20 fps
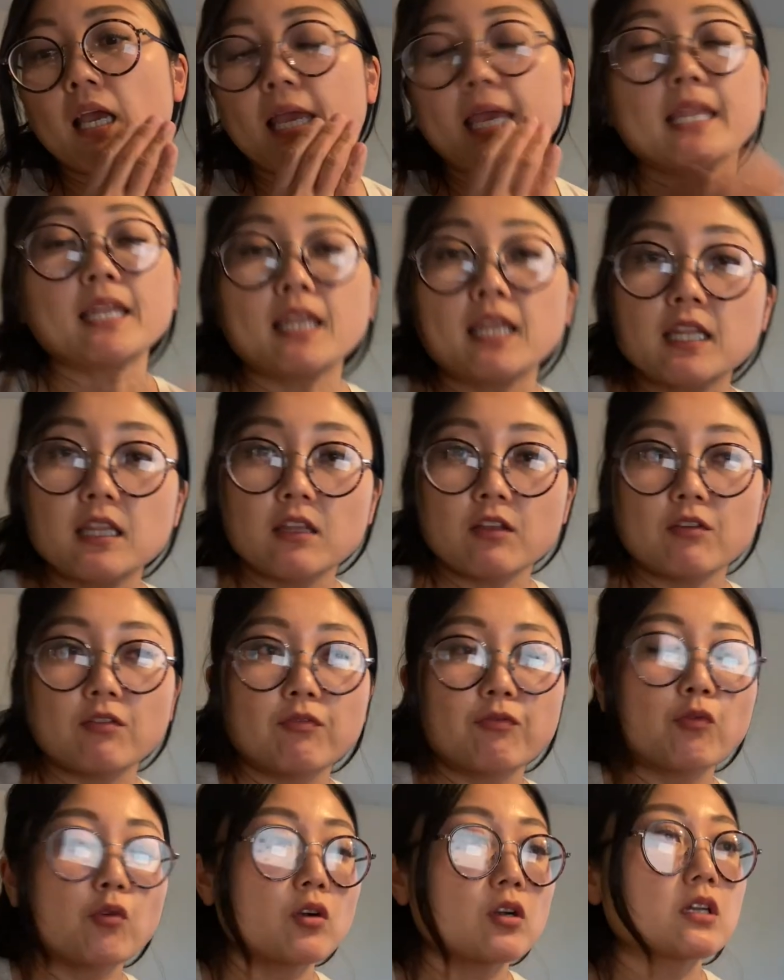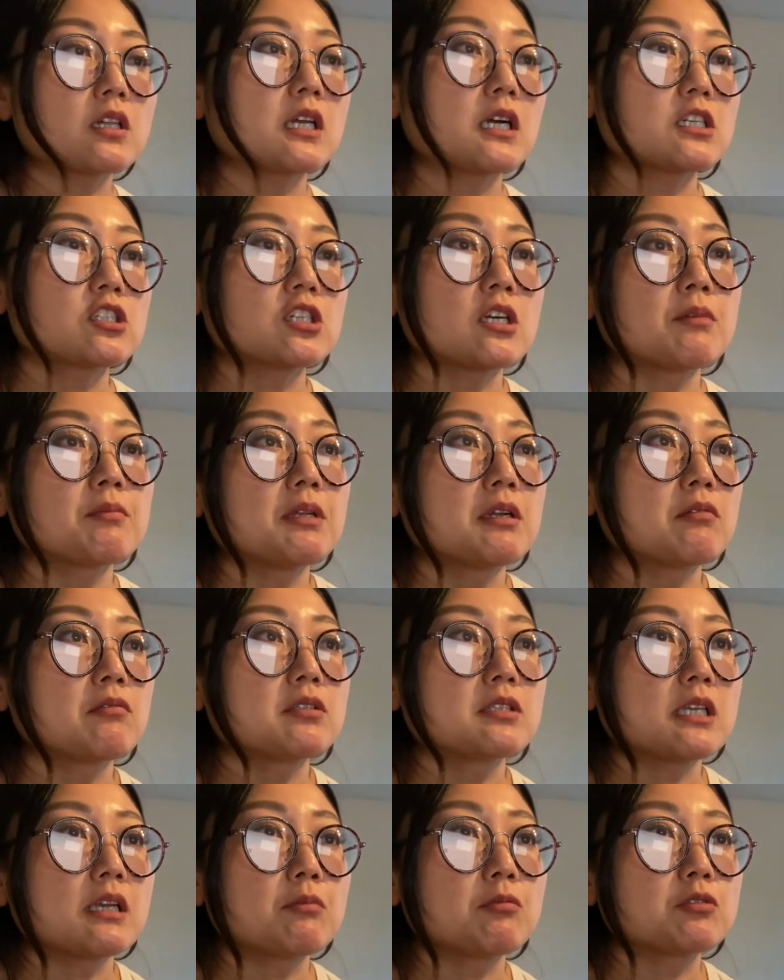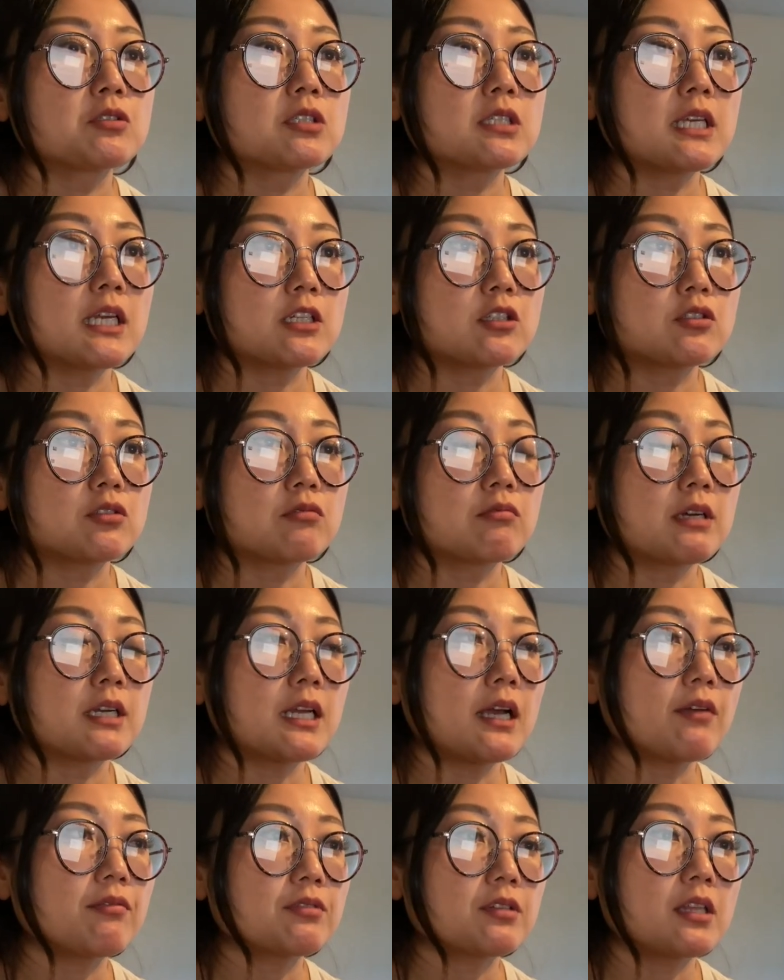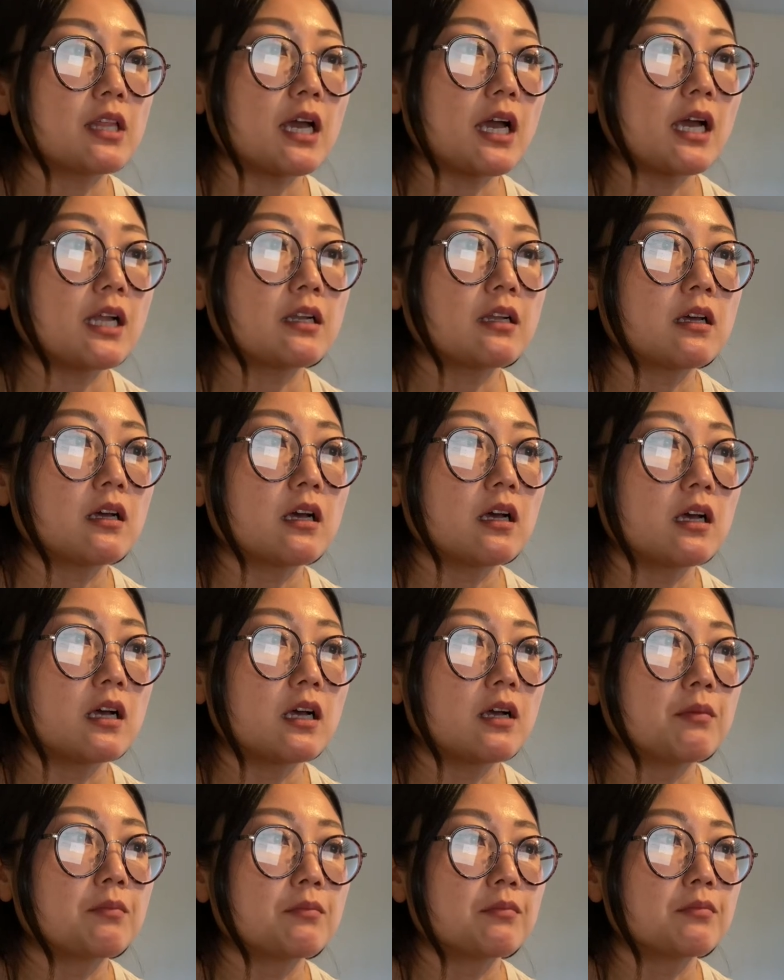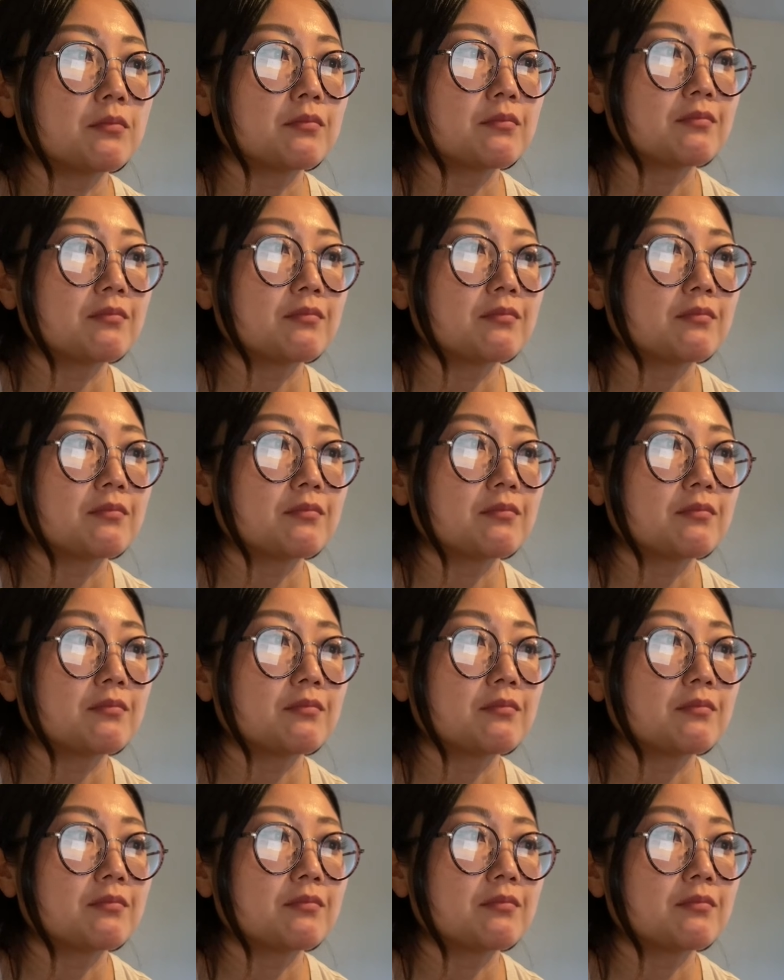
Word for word: And then the four o'clock job that I was able to get to right after that, um,